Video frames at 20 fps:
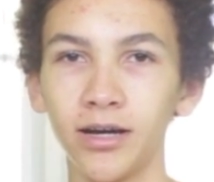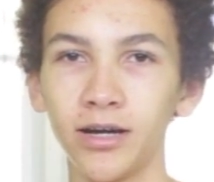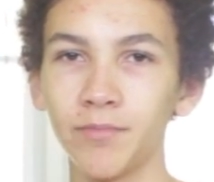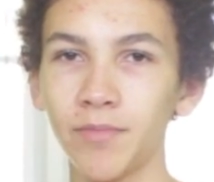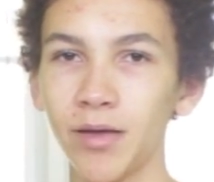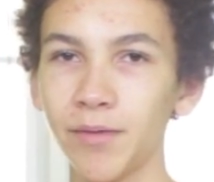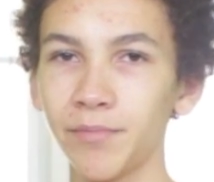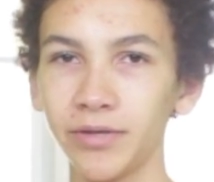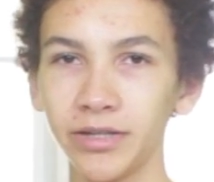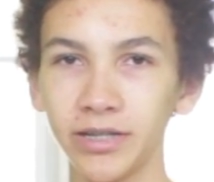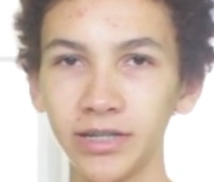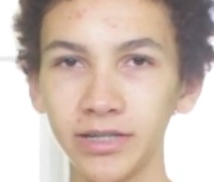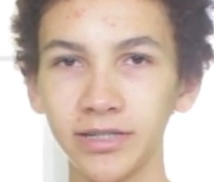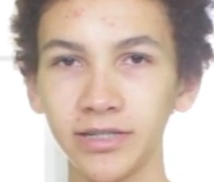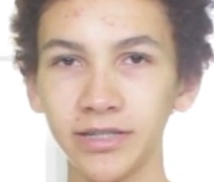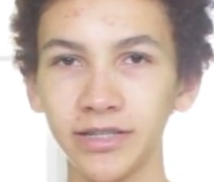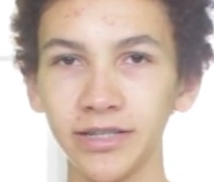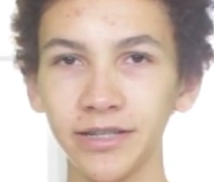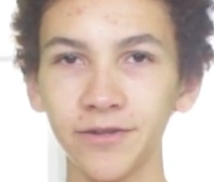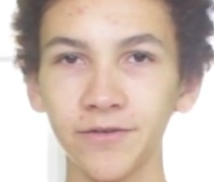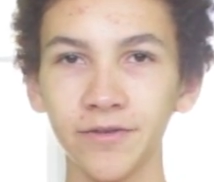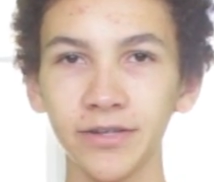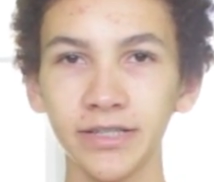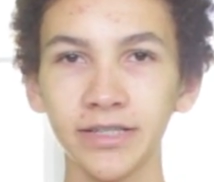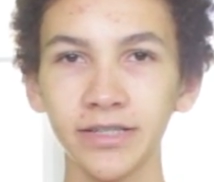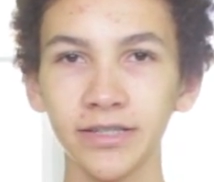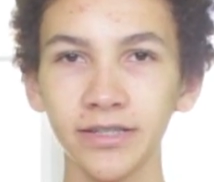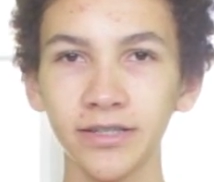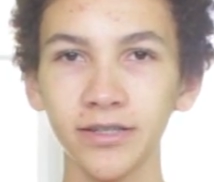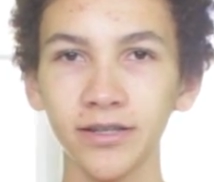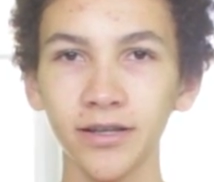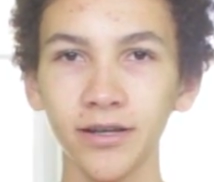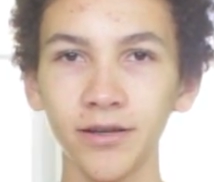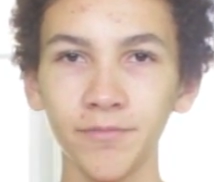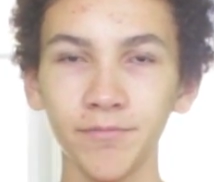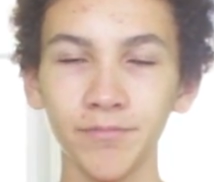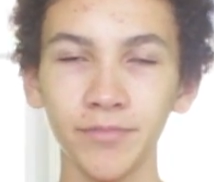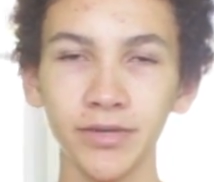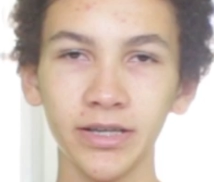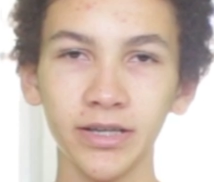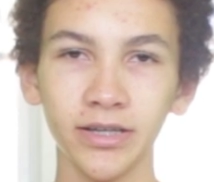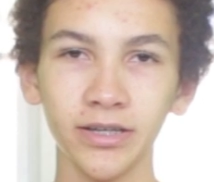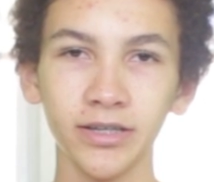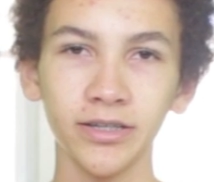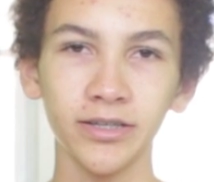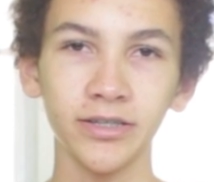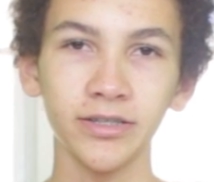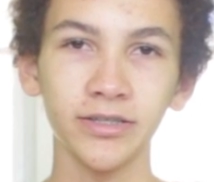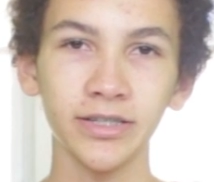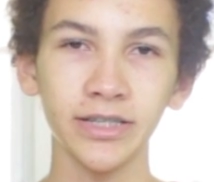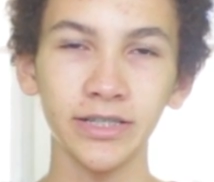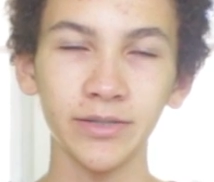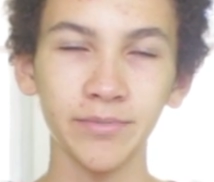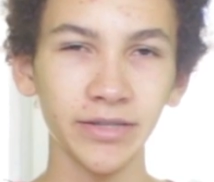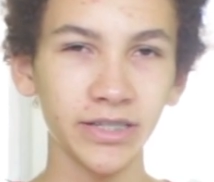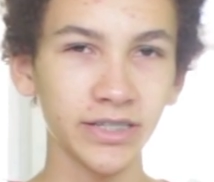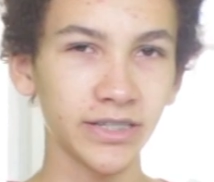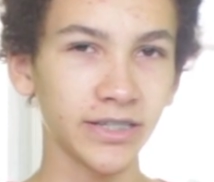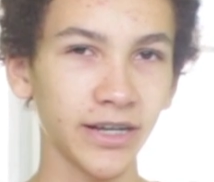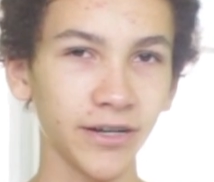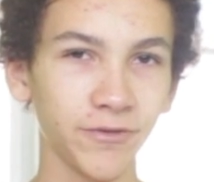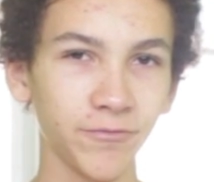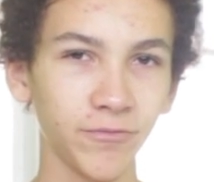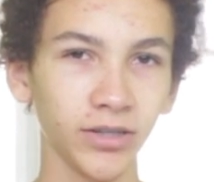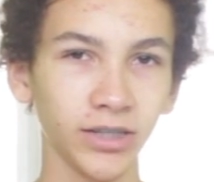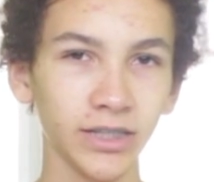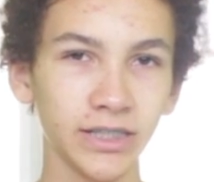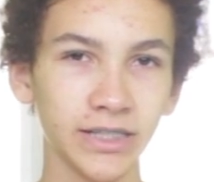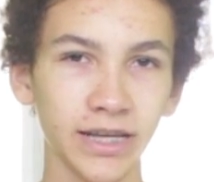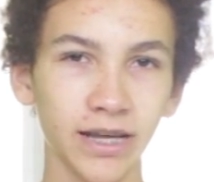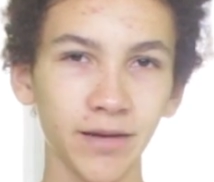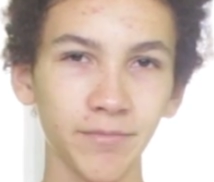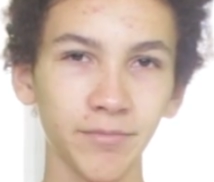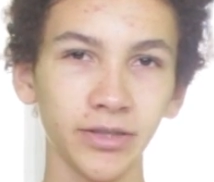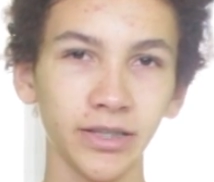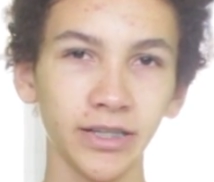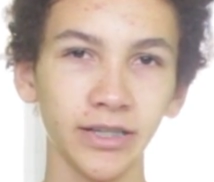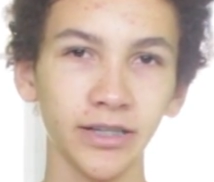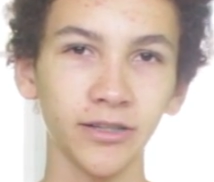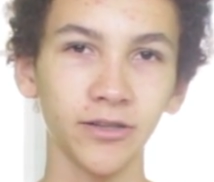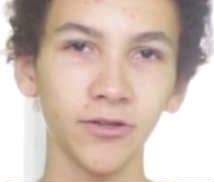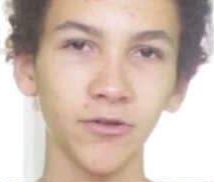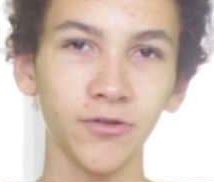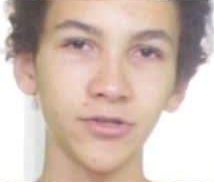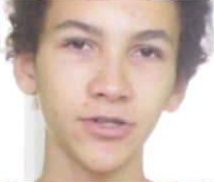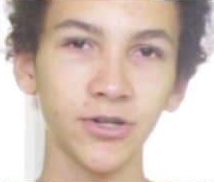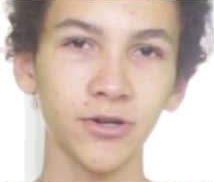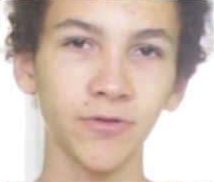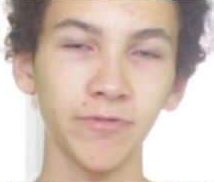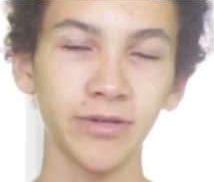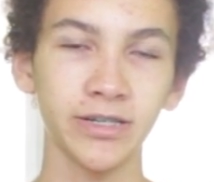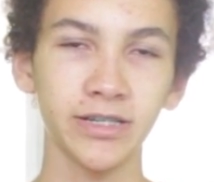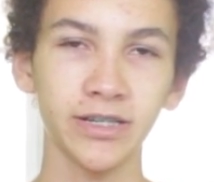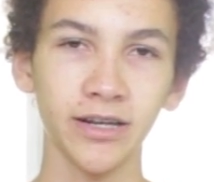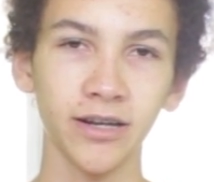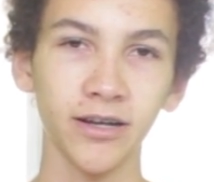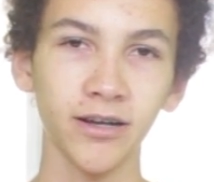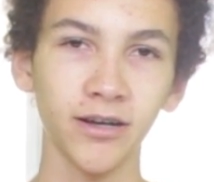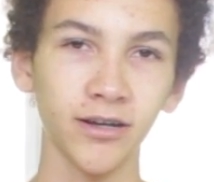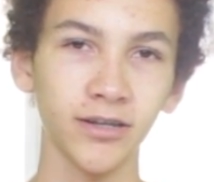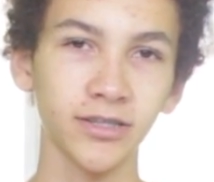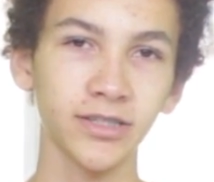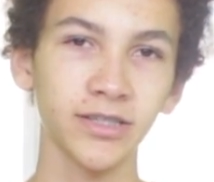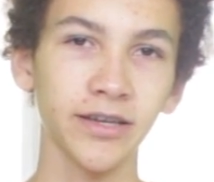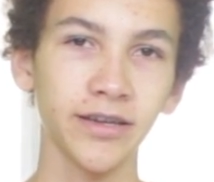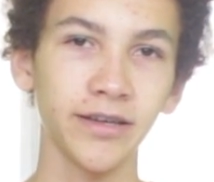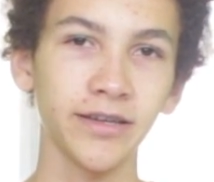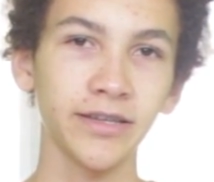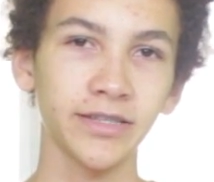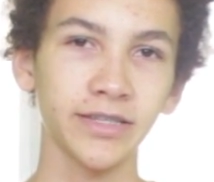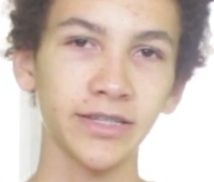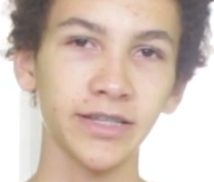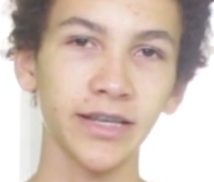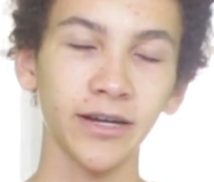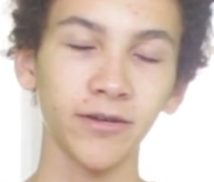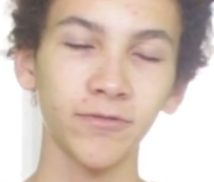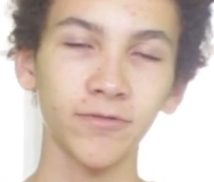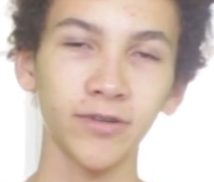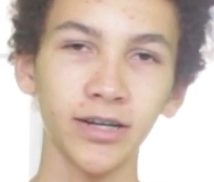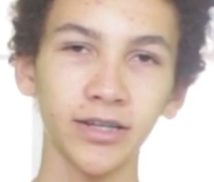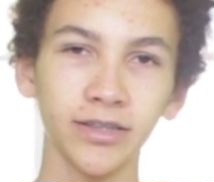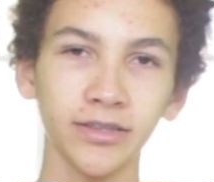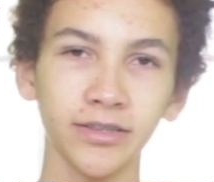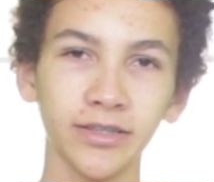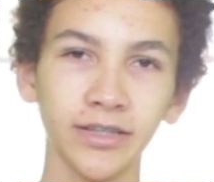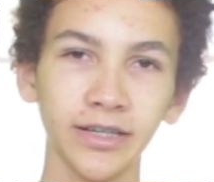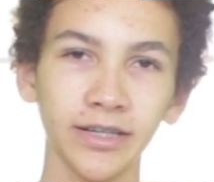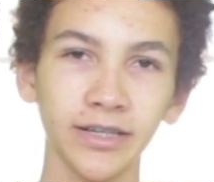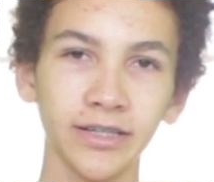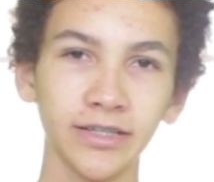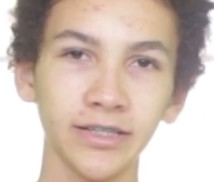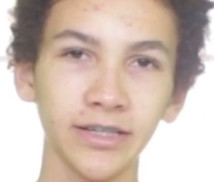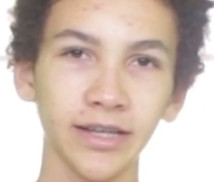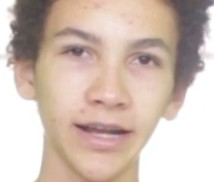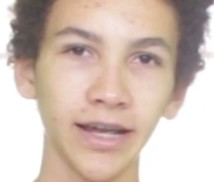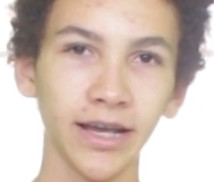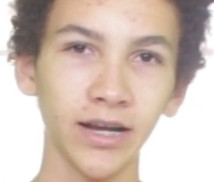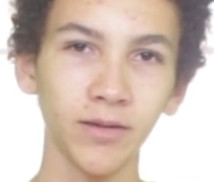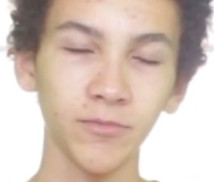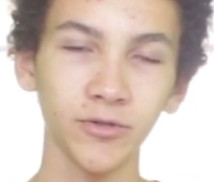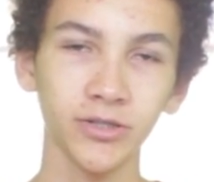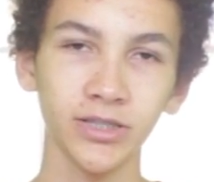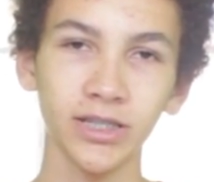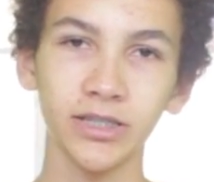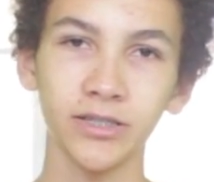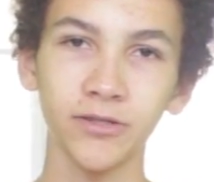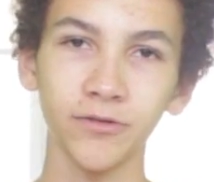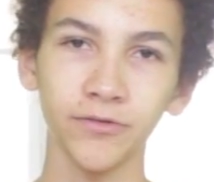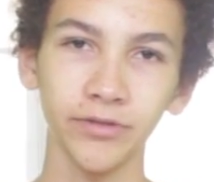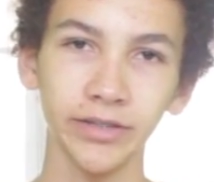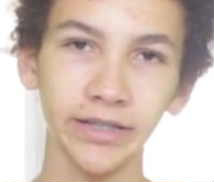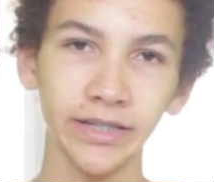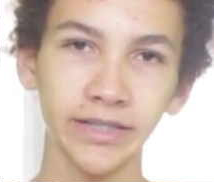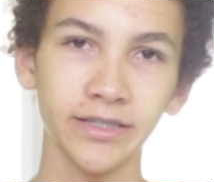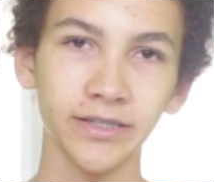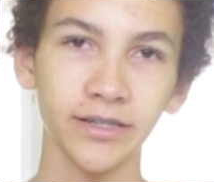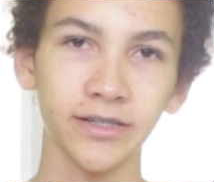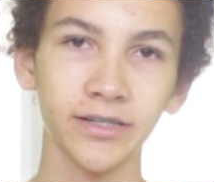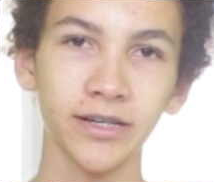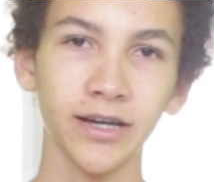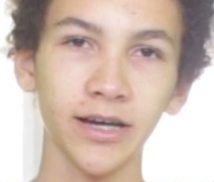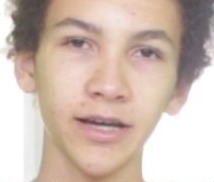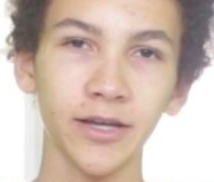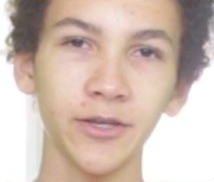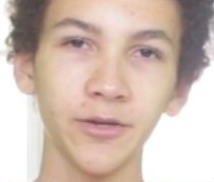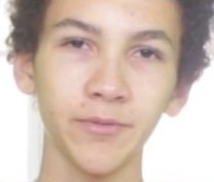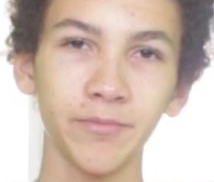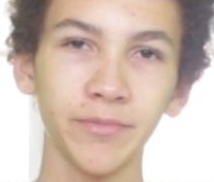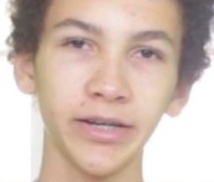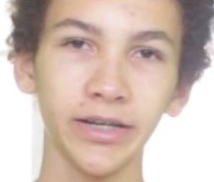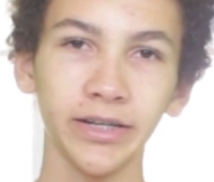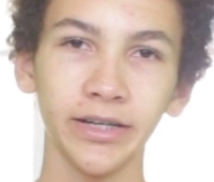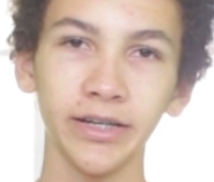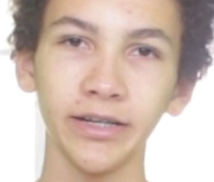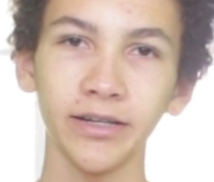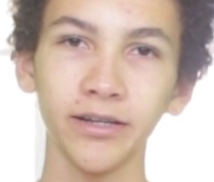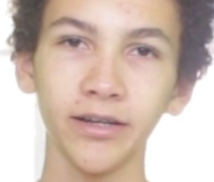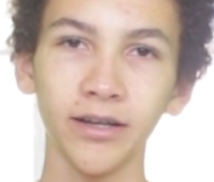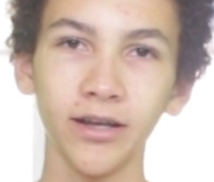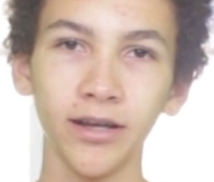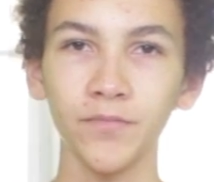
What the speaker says: Maybe you need to decrease it because it's been staying really damp in the enclosure, which can cause scale rot and things in animals that don't need such high humidity.